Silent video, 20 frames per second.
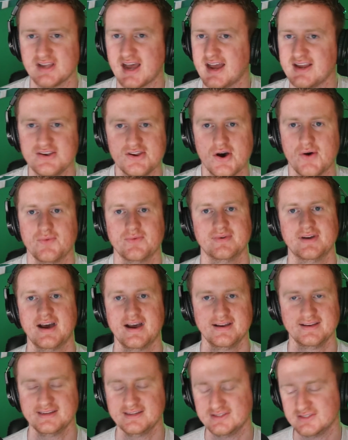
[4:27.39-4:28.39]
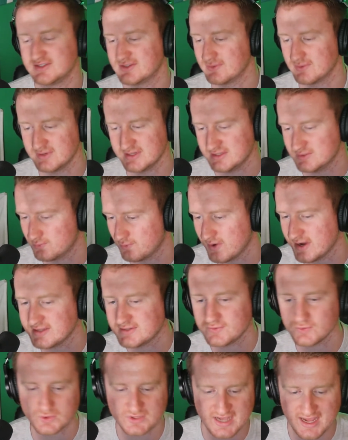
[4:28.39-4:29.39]
I don't. He's way
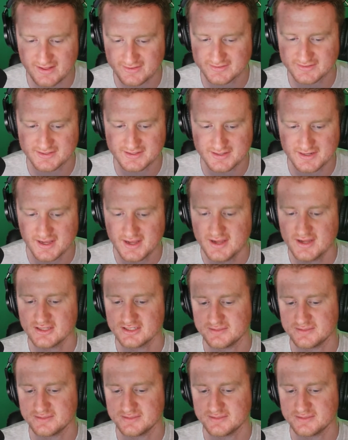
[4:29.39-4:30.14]
too talented